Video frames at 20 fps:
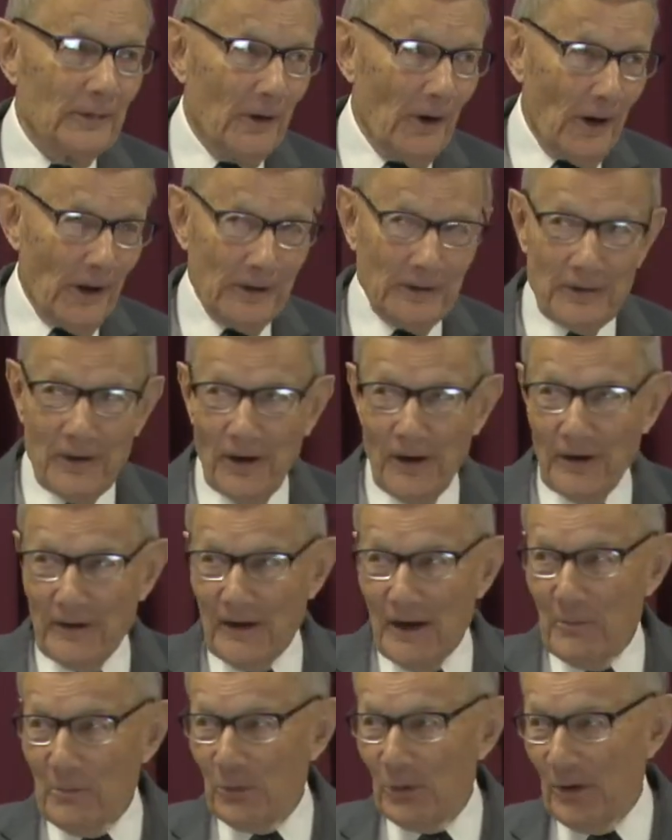God
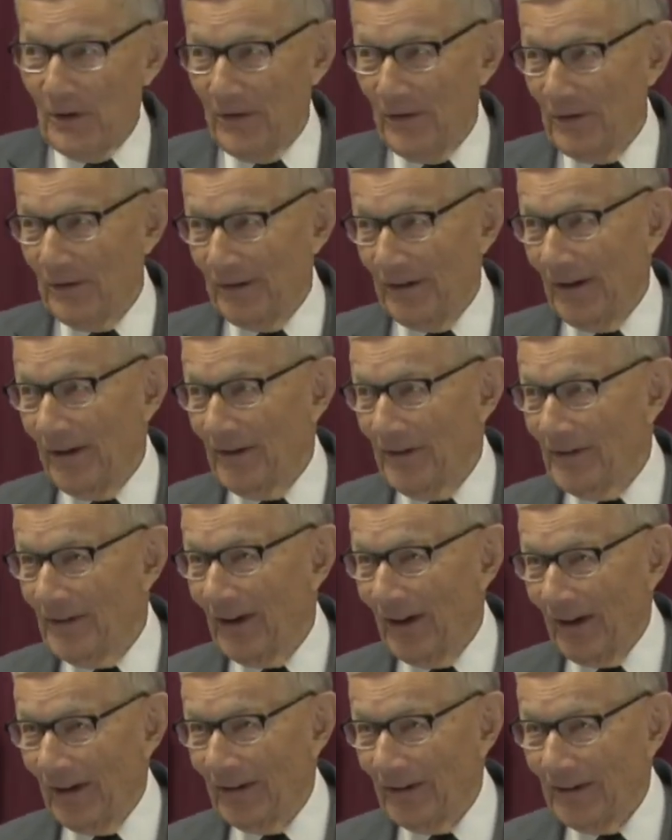caught up with you,
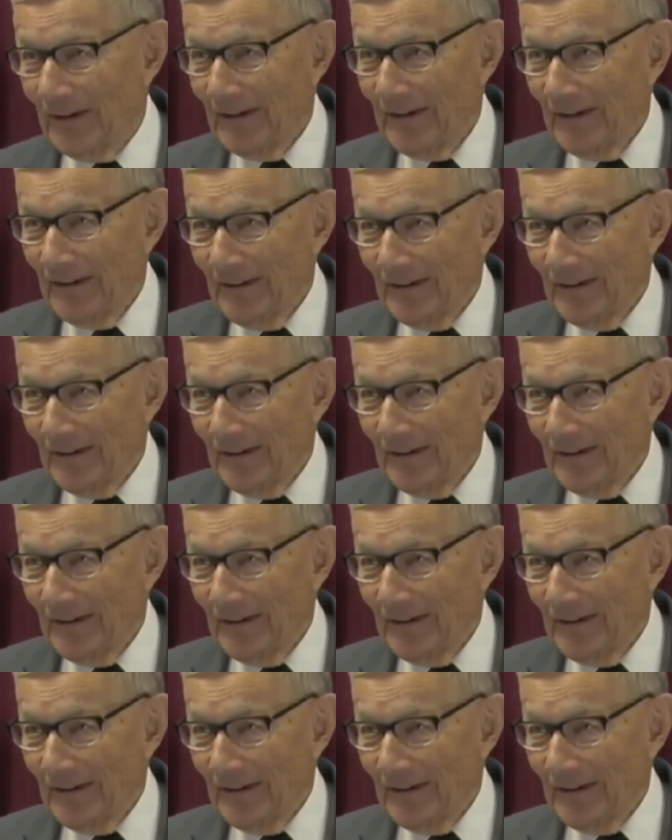didn't he?